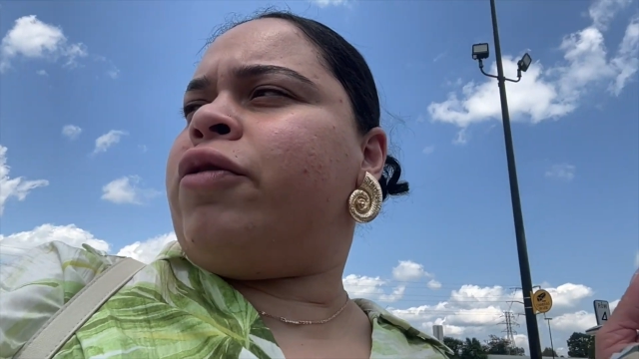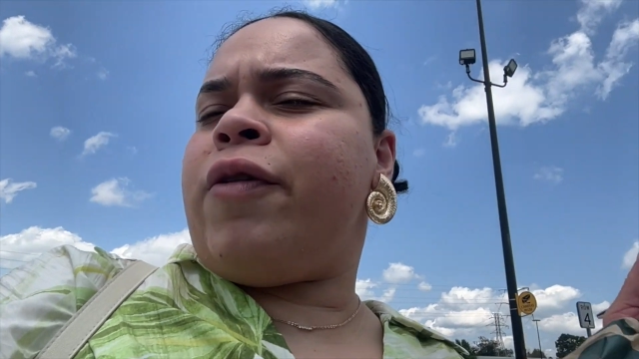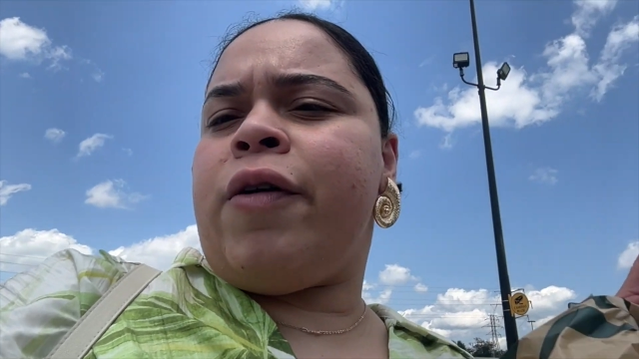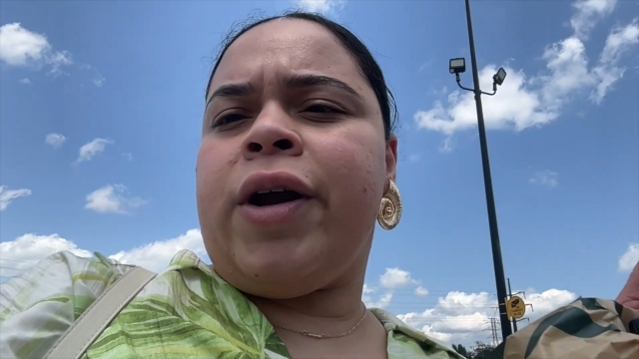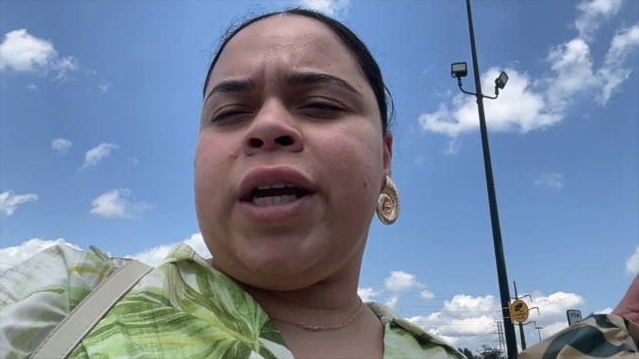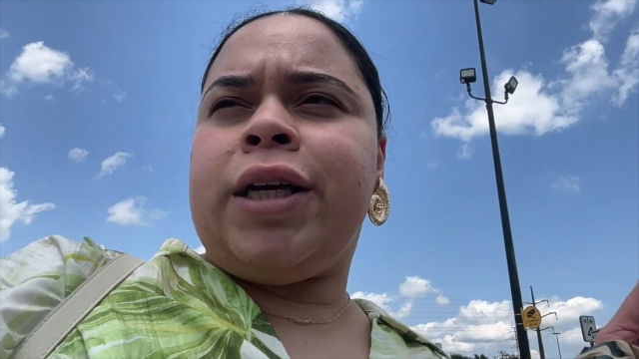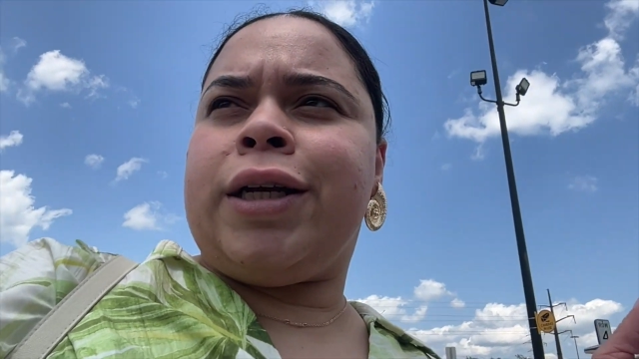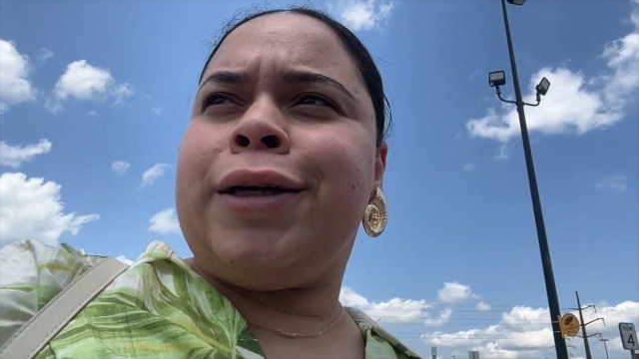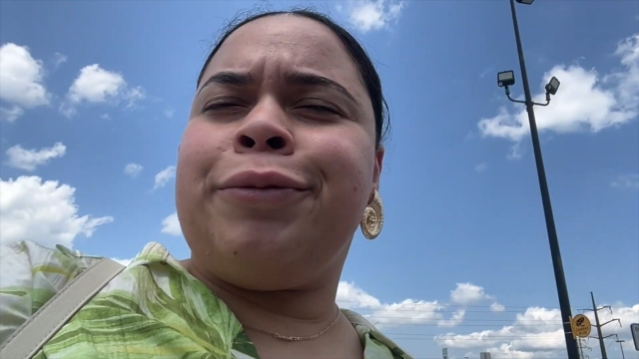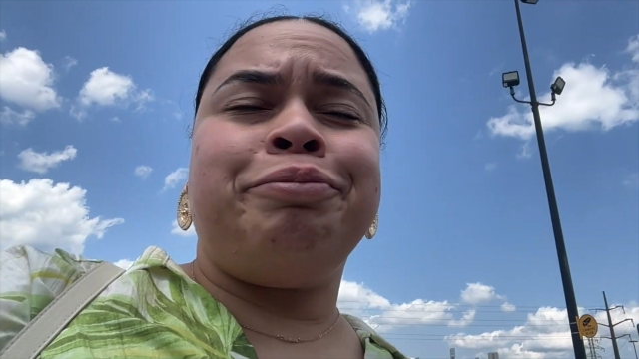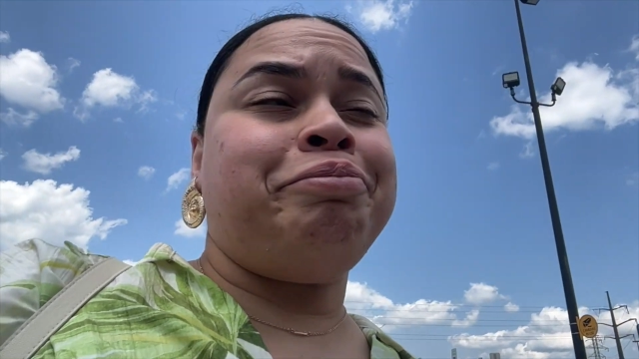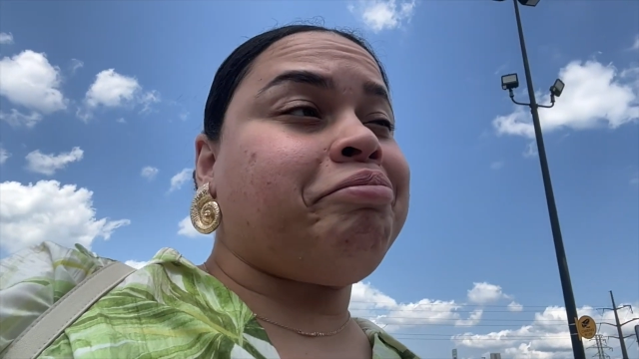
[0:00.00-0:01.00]

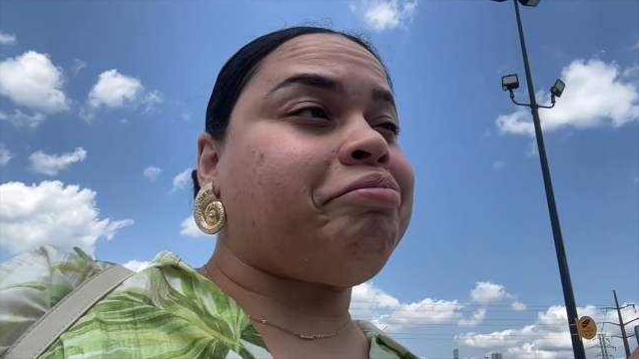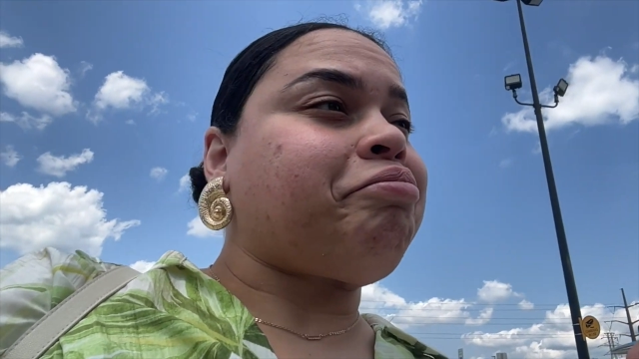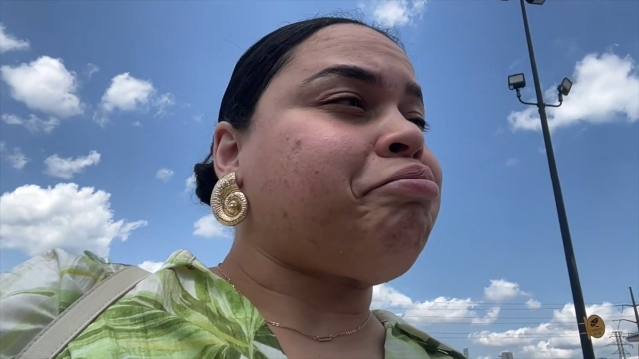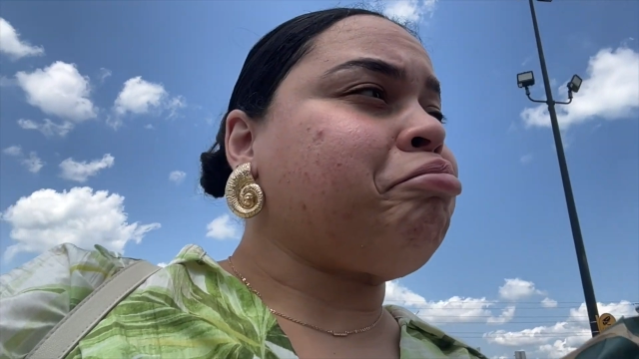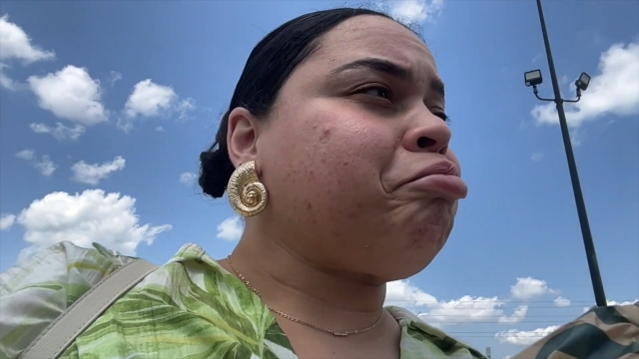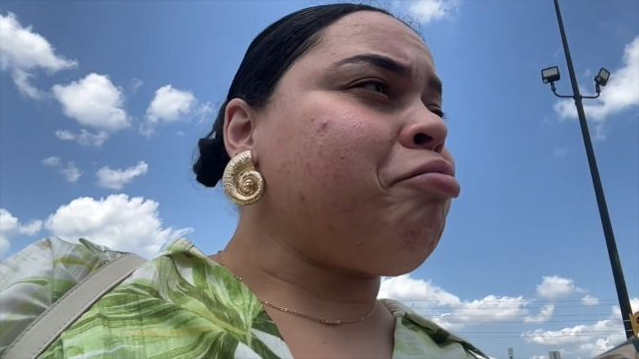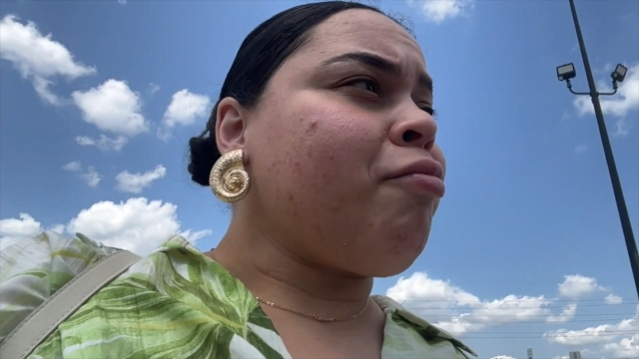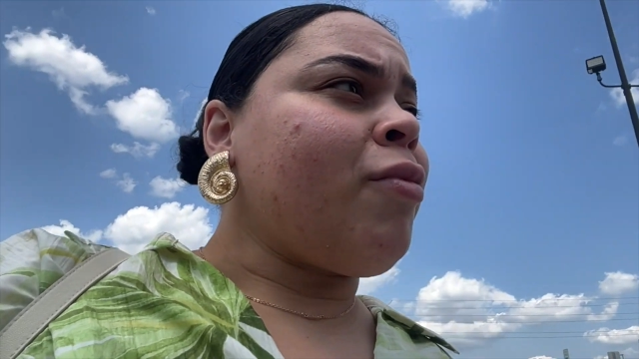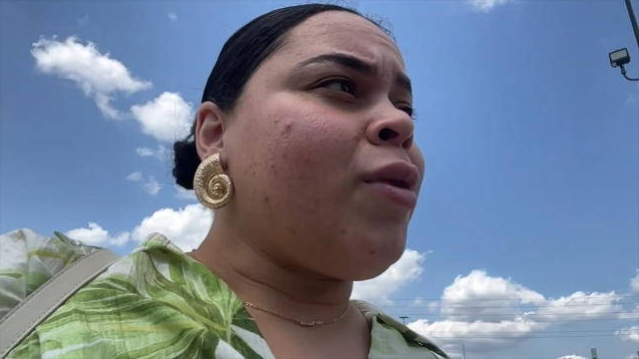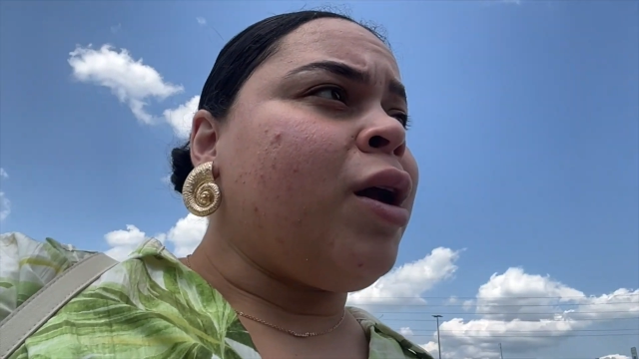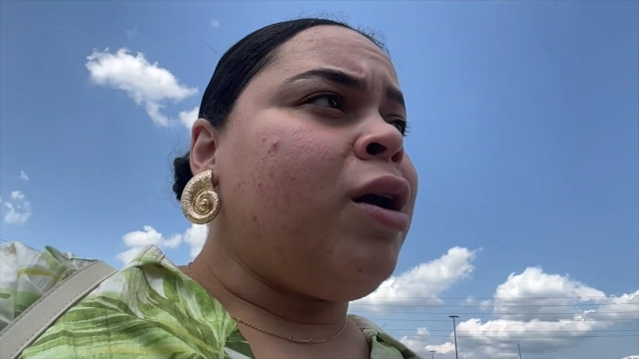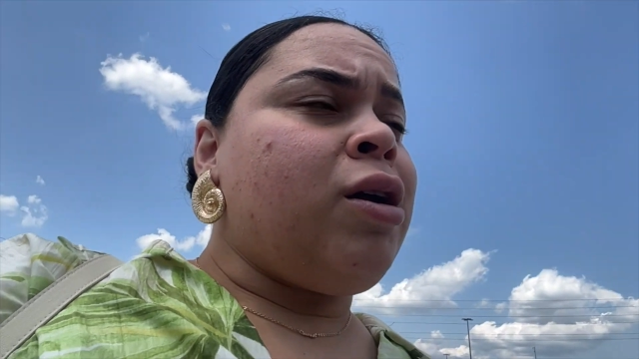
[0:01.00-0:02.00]
variety.
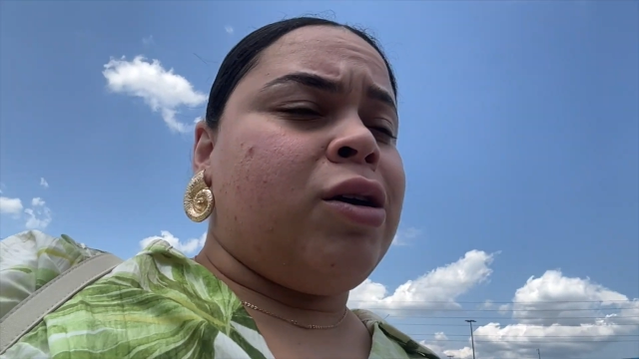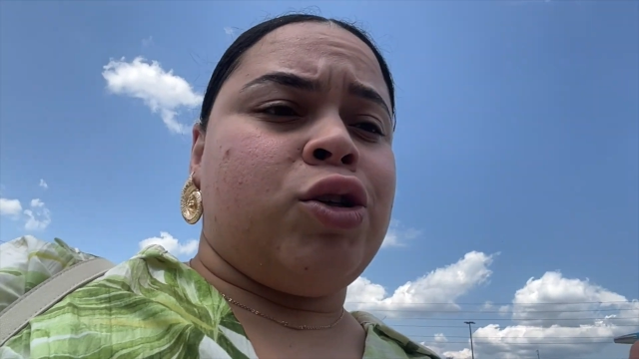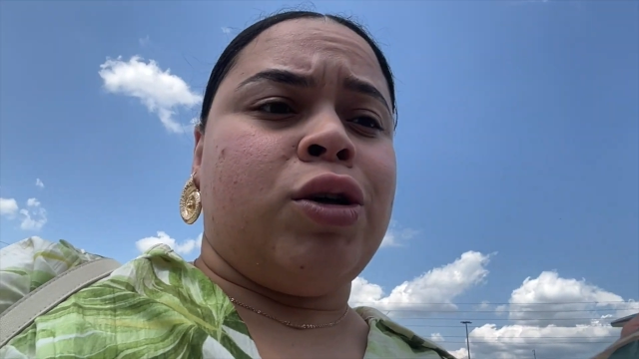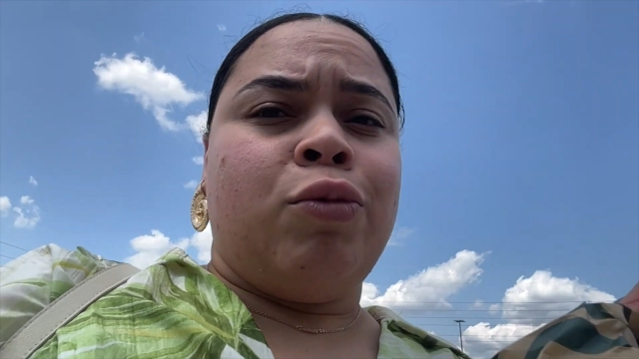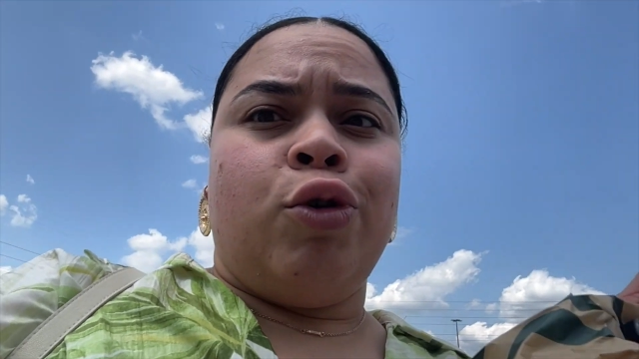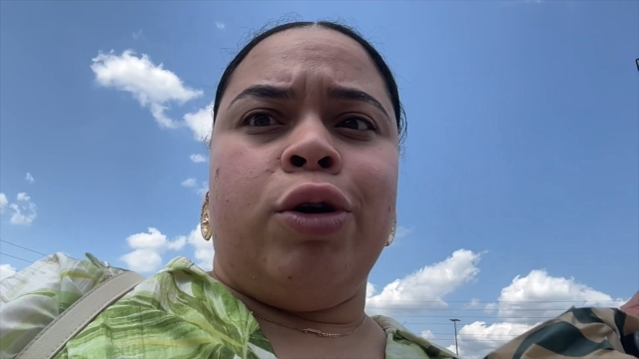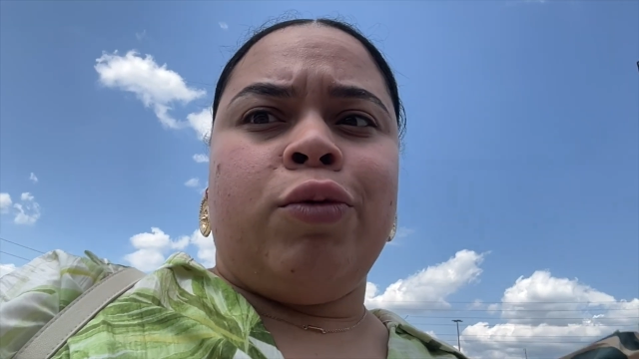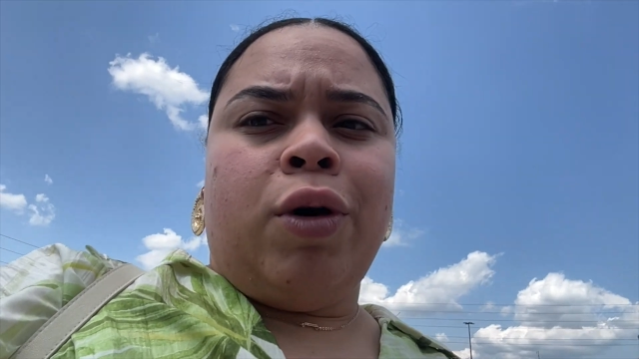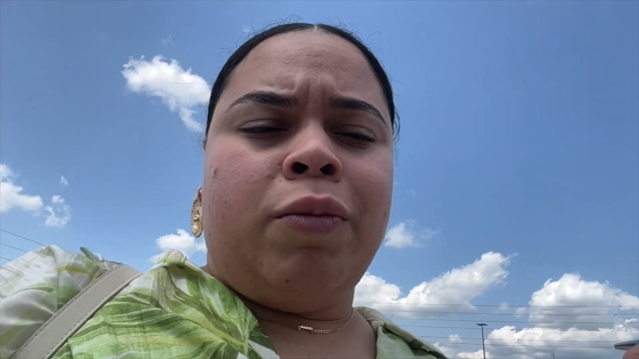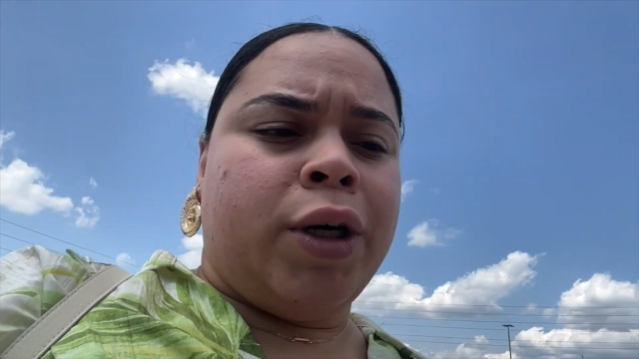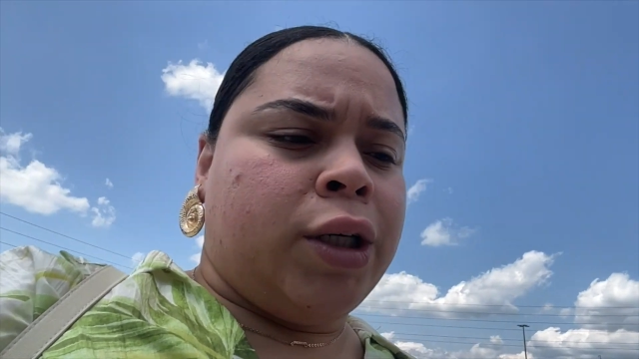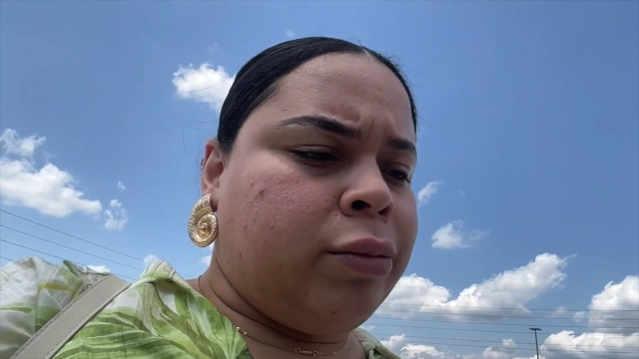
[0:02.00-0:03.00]
So I'm going to
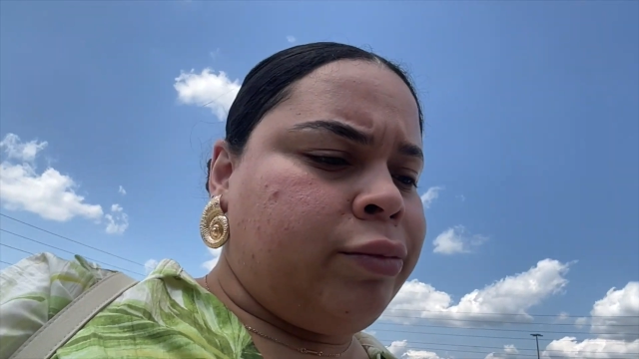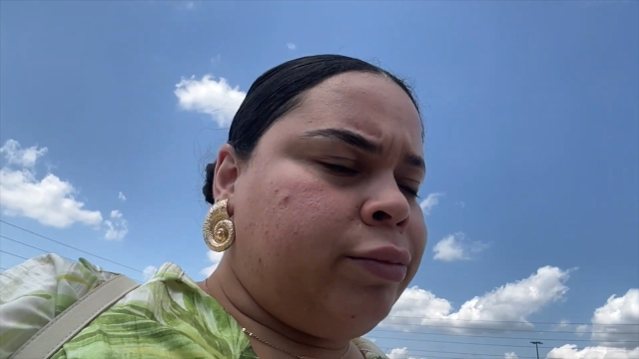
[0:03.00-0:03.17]
Walmart.